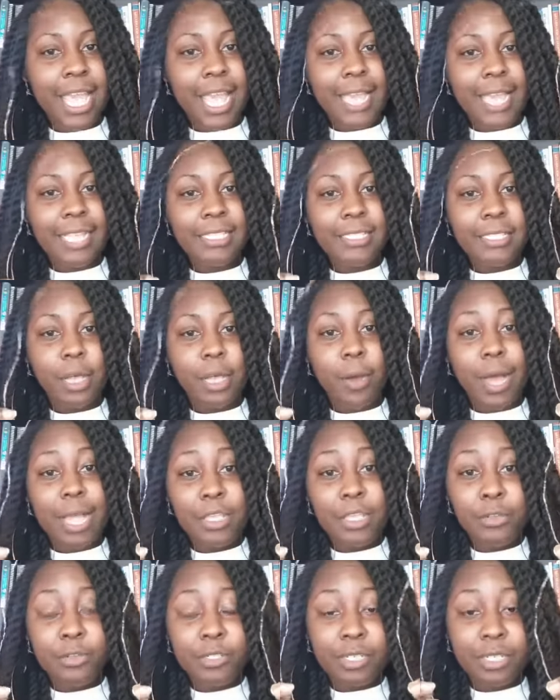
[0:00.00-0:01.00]
And so I
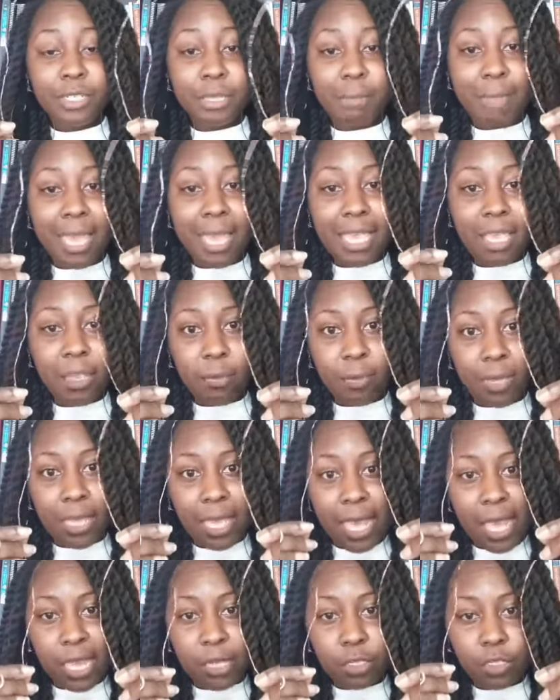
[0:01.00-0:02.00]
usually make it with
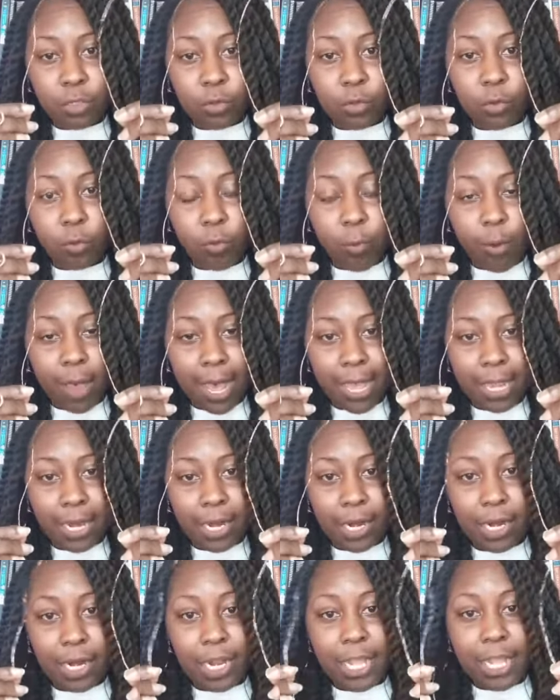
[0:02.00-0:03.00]
extra
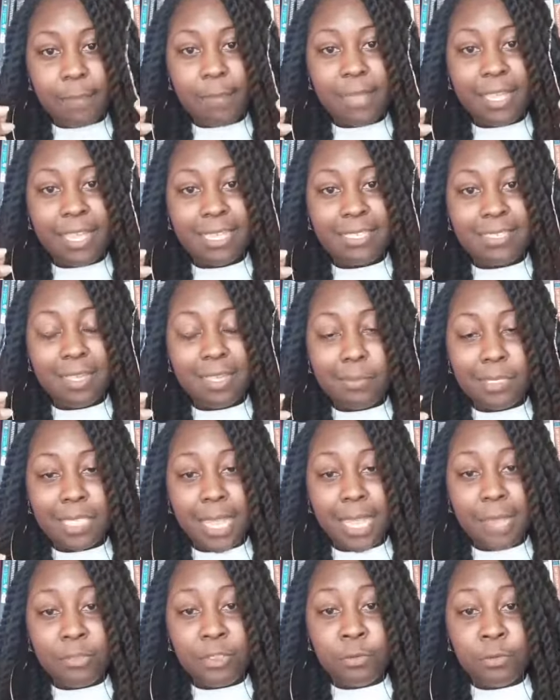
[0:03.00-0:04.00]
wire because
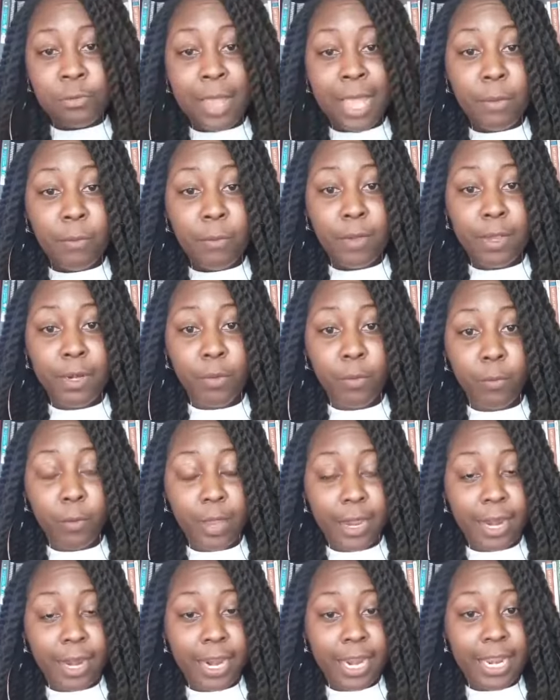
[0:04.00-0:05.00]
sometimes you might want to
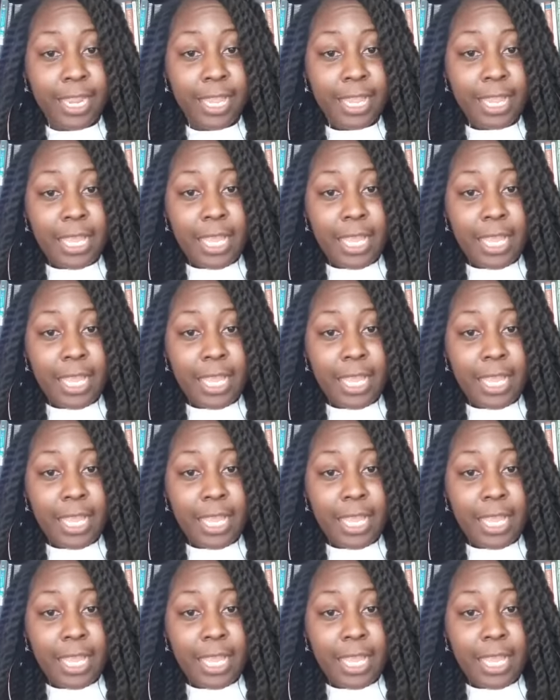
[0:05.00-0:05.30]
wear it